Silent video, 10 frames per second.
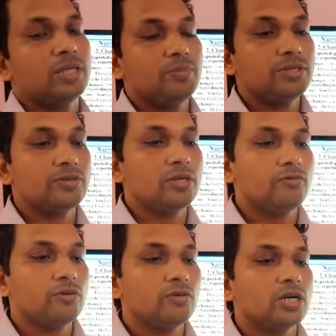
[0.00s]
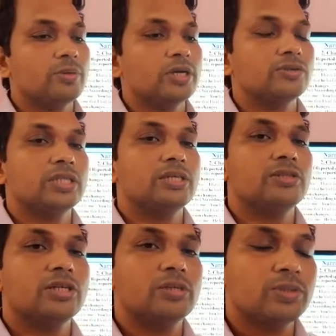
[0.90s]
That means if you come across any
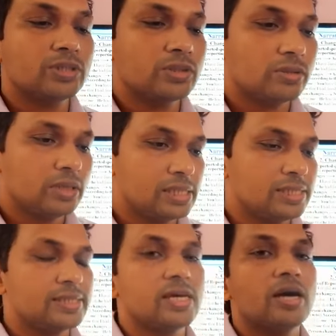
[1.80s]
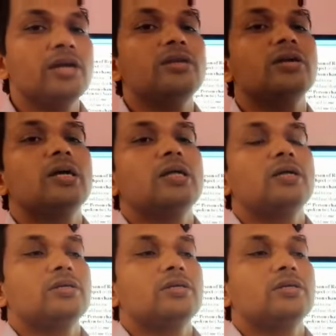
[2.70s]
third person inside